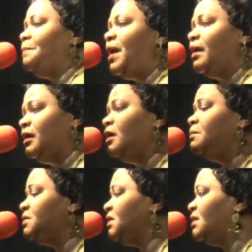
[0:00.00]
beg
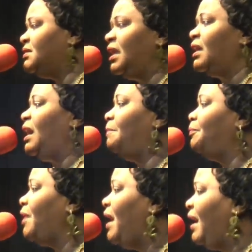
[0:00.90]
him to take a
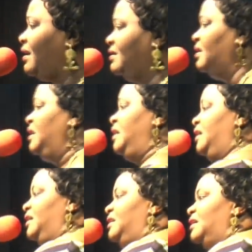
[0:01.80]

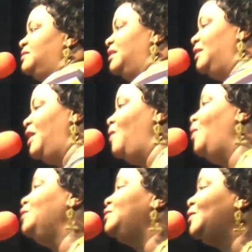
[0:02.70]
break, he does say, I
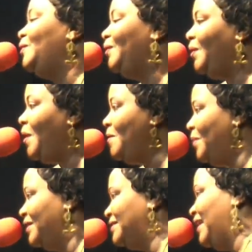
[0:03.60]
want to,
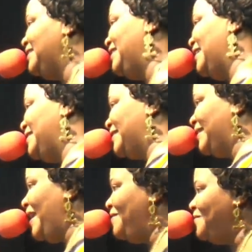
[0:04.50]
but I just
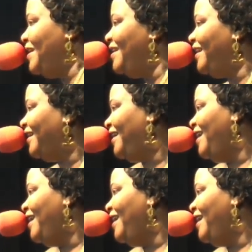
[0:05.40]
can't make